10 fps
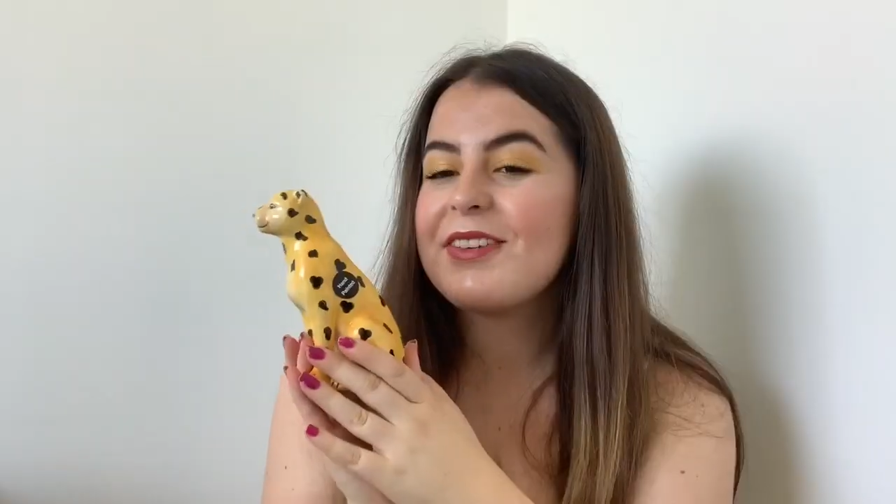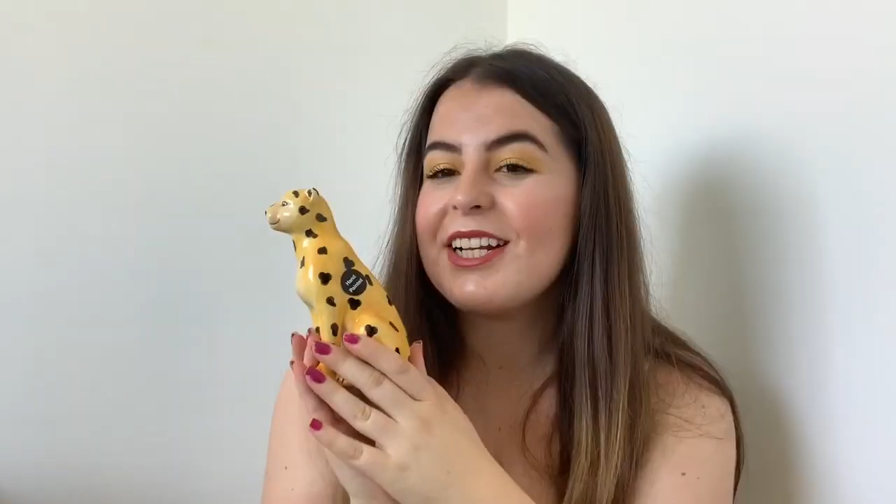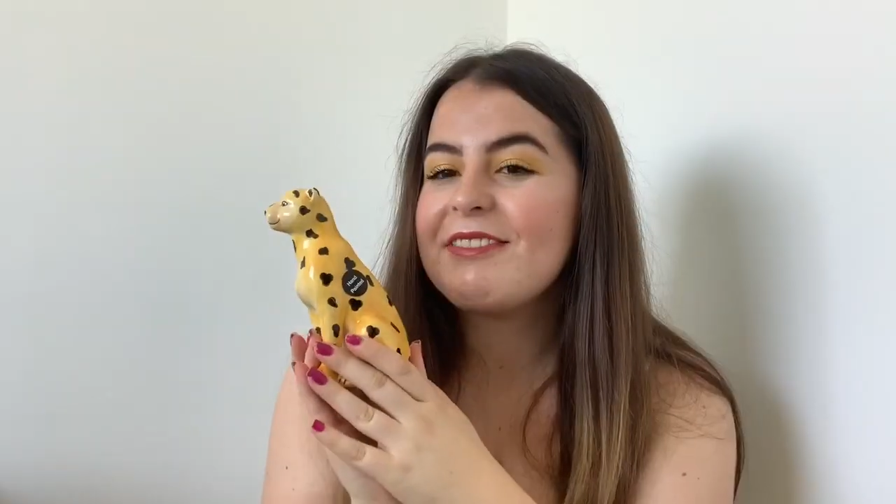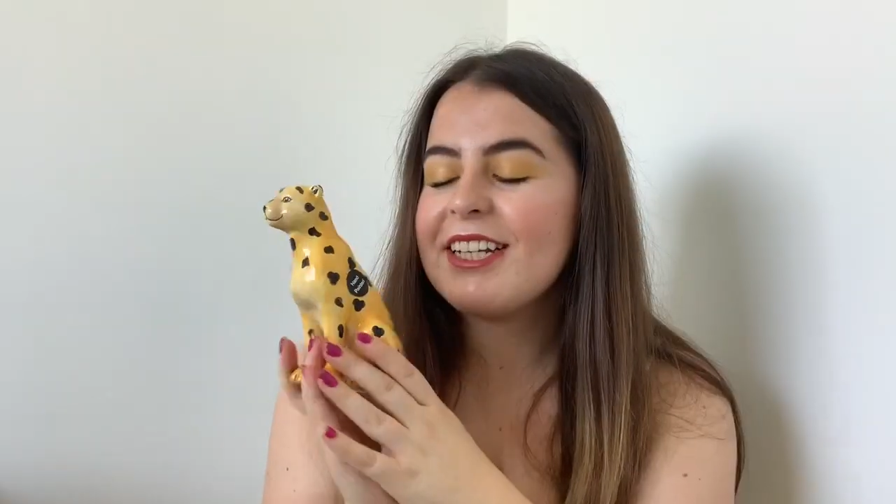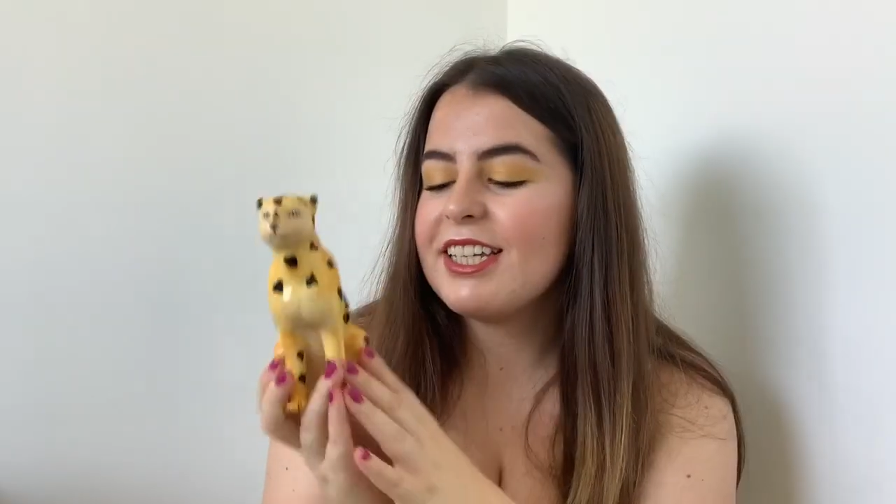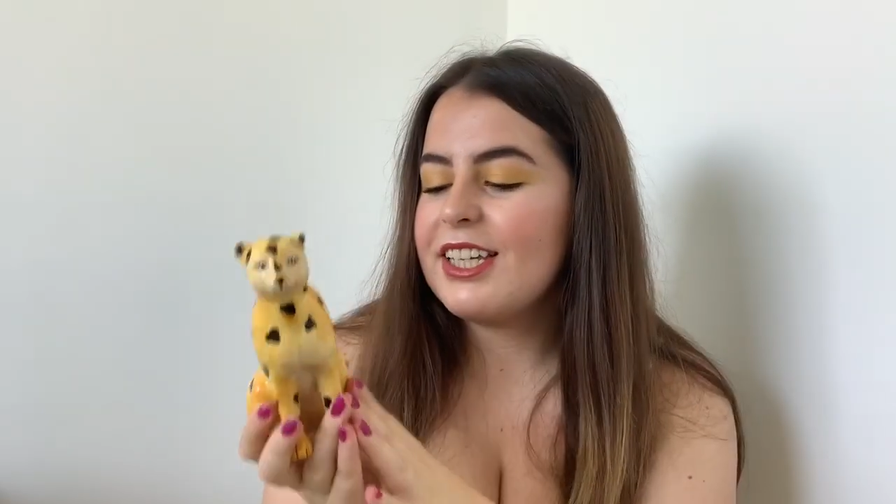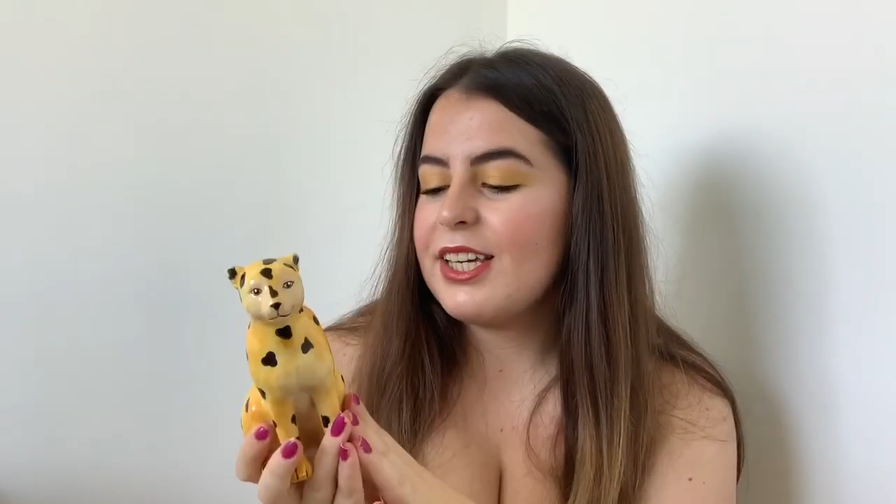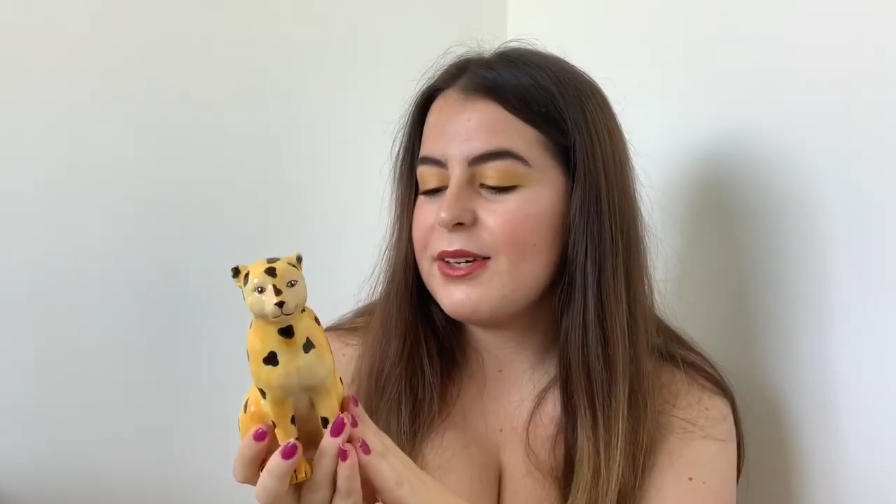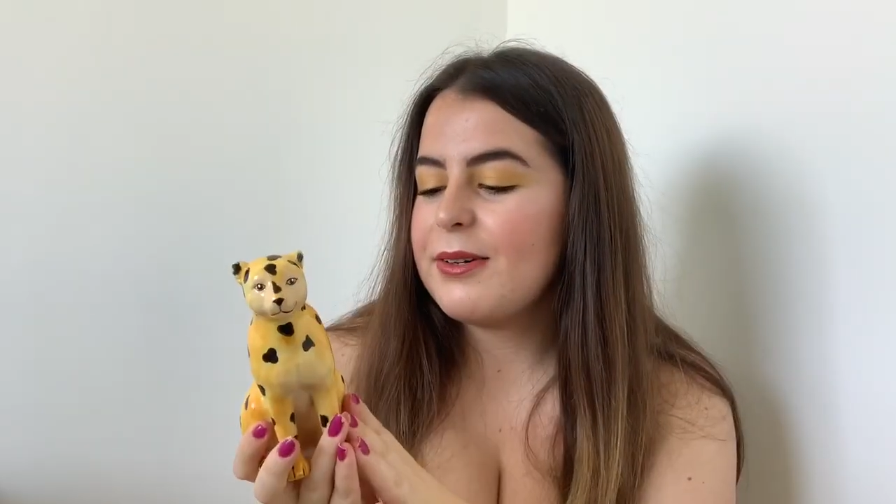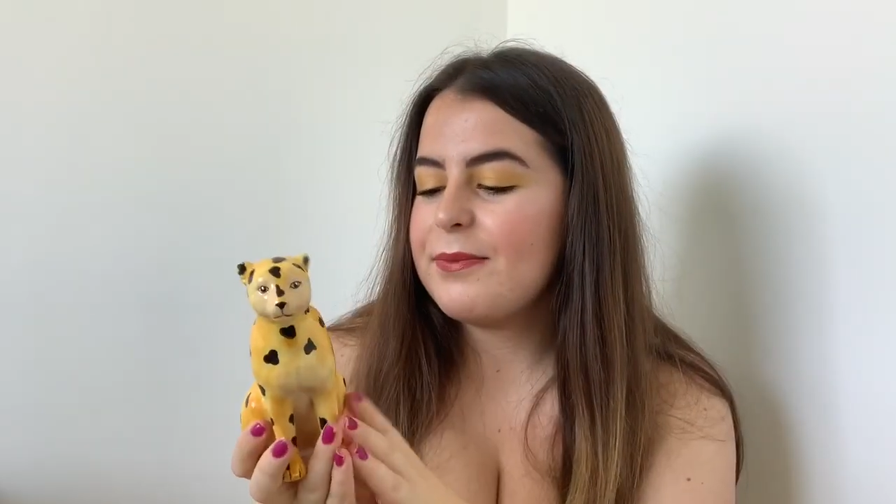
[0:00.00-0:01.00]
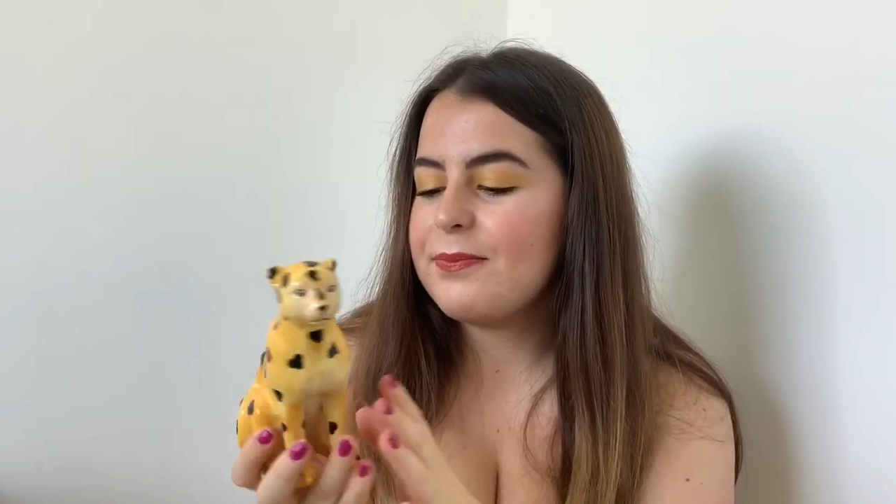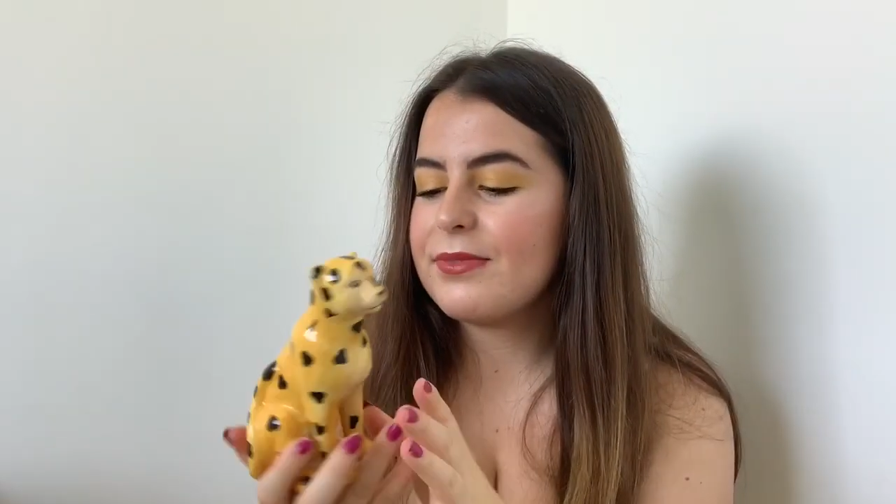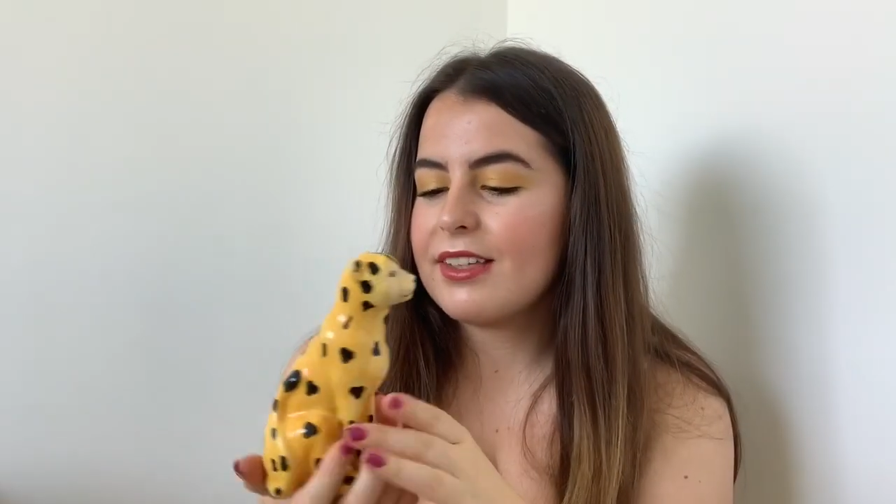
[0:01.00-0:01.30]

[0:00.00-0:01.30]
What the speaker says: Really, really cute.